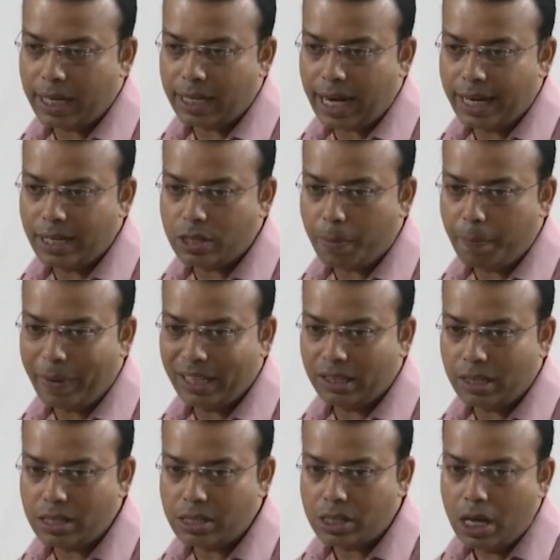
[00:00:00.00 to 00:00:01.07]
kinds of
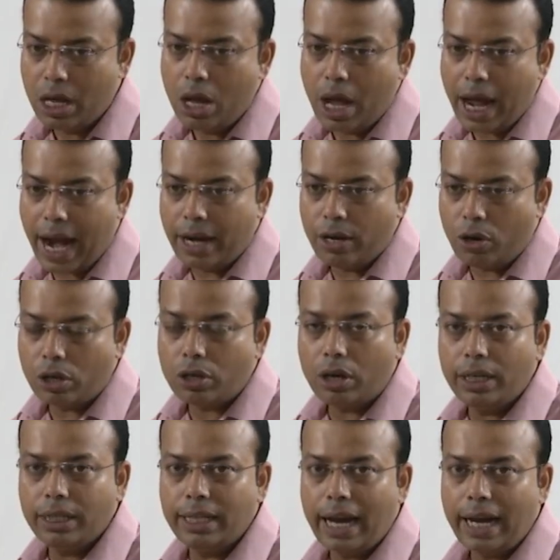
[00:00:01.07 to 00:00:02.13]
methods, and not
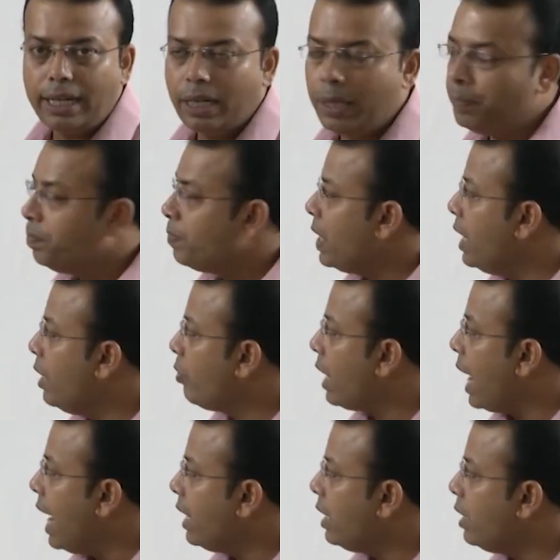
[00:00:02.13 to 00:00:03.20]
only that, you
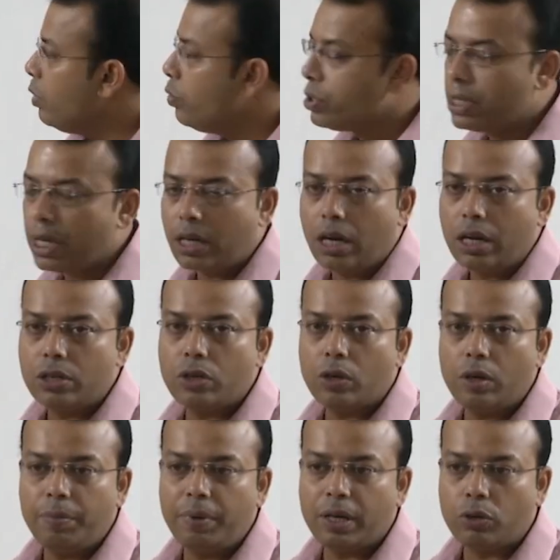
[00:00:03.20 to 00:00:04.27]
can use the
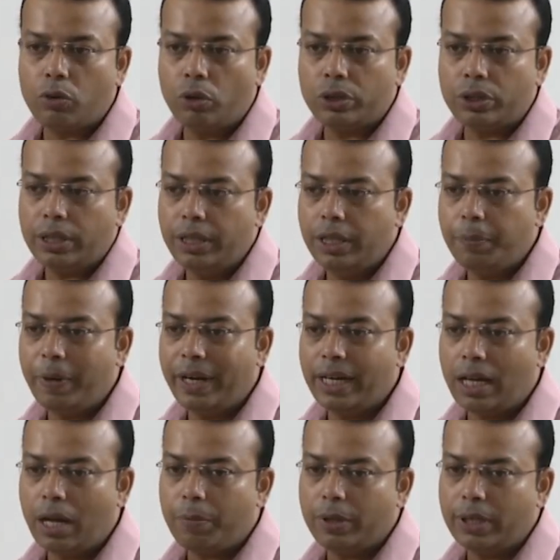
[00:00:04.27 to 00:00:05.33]
controllable growth
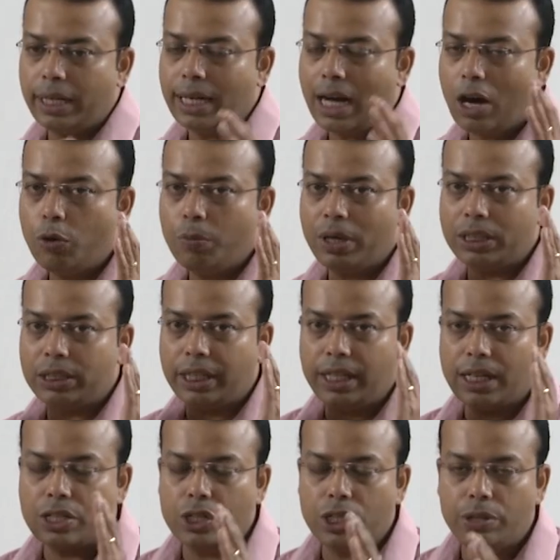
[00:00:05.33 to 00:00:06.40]
depending upon that how much
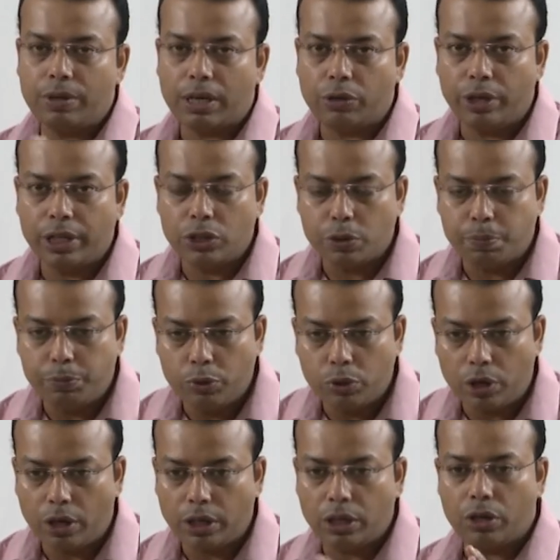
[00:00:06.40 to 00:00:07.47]
energy you are going to
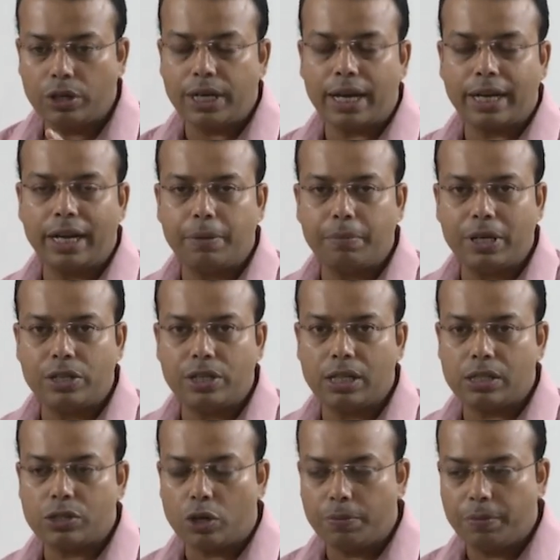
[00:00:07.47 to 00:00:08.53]
put on your target
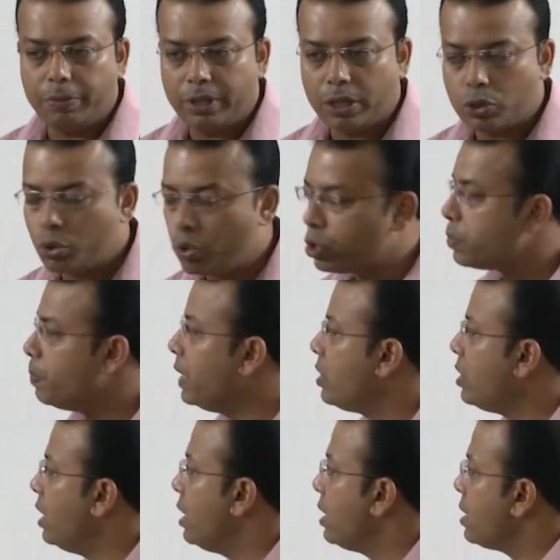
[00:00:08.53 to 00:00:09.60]
materials or maybe the source
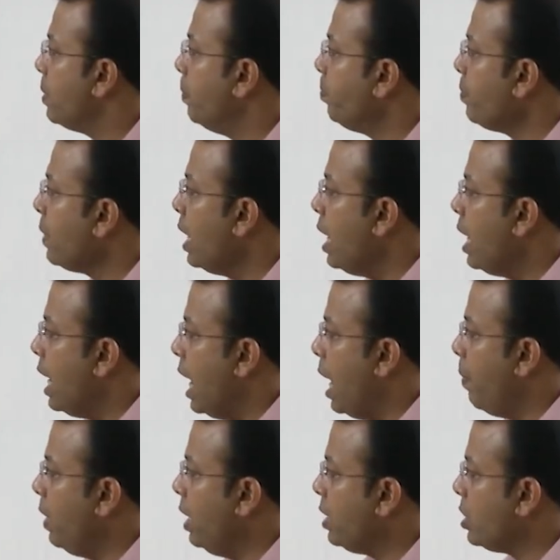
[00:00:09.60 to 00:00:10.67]
materials.
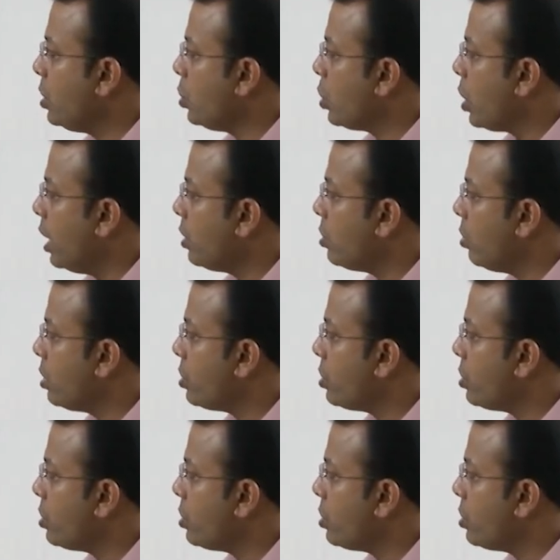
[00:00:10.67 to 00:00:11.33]
Ability to control